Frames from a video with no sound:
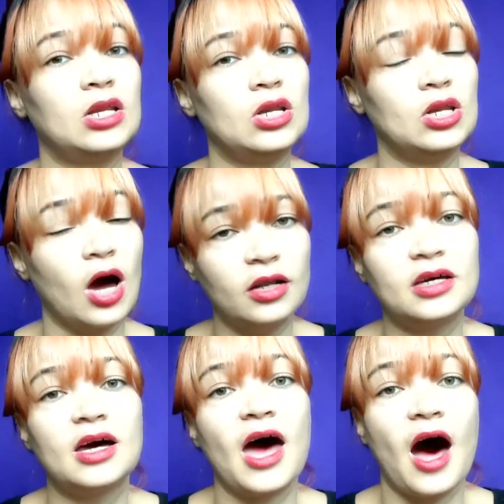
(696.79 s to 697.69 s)
not
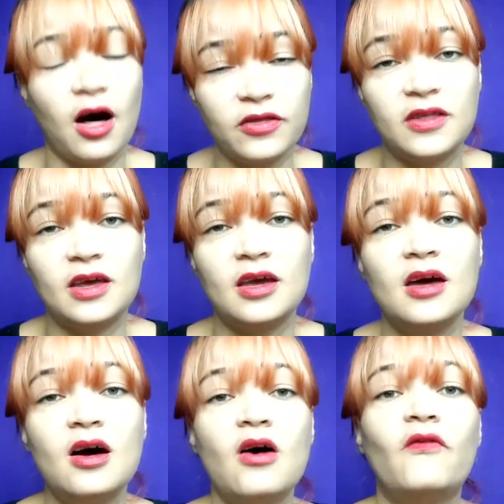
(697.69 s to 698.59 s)
healthy
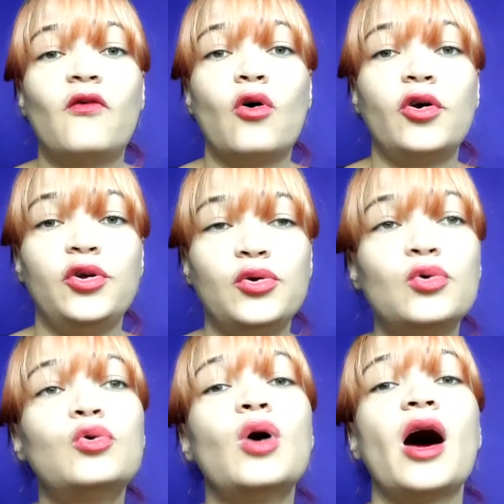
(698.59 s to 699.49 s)
for
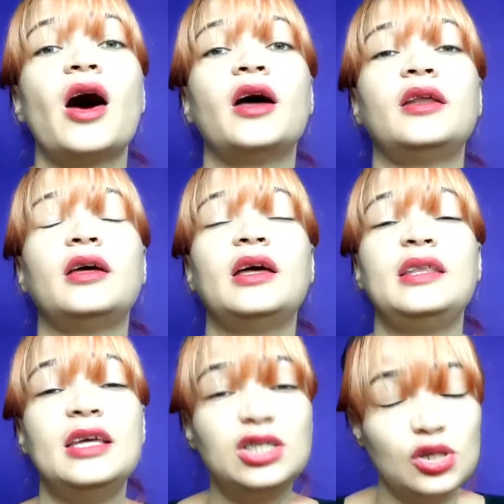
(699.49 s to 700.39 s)
you and it
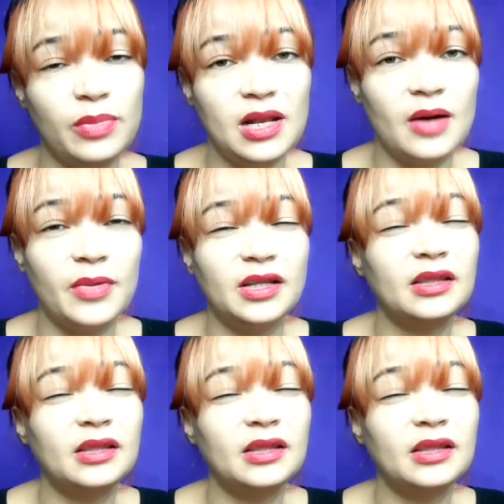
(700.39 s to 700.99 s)
needs to be limited.